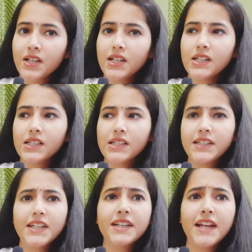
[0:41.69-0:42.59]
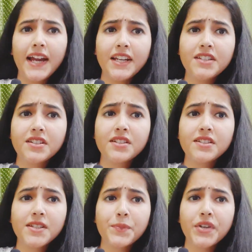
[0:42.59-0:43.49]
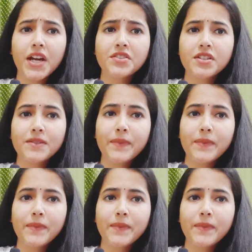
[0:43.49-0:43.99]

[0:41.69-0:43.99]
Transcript: their addition, subtraction,